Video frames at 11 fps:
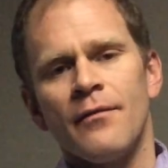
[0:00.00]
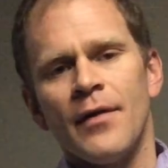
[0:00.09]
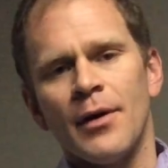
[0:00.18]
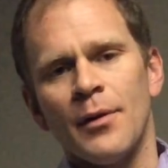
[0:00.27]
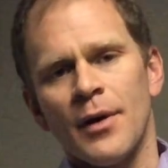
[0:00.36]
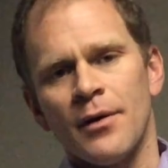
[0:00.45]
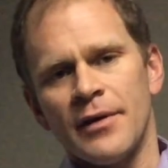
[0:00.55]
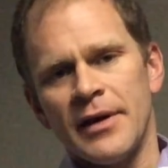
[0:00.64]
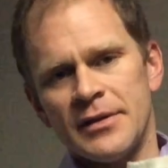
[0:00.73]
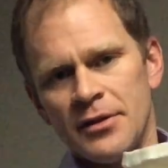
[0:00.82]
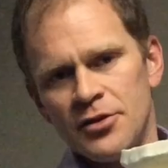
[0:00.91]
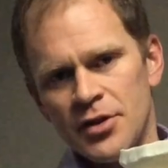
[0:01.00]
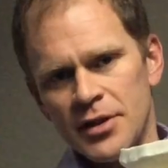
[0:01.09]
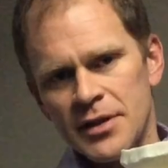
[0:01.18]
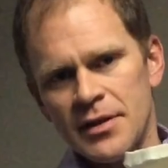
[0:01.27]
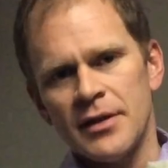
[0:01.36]
very rarely is it
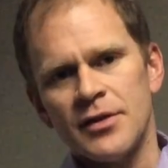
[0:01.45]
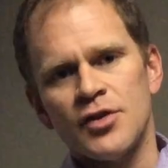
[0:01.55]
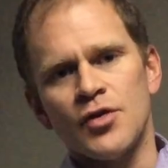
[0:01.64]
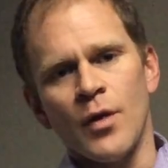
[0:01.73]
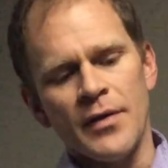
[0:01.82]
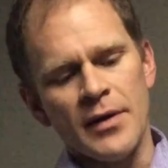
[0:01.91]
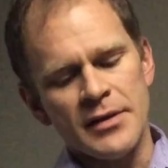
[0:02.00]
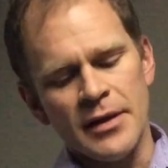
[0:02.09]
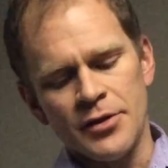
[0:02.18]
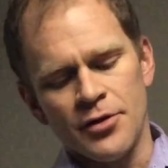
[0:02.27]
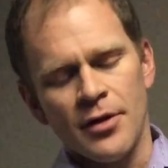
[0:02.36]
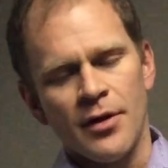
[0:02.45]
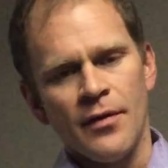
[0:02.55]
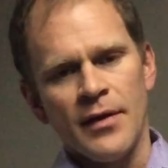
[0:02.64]
just this joint that's injured,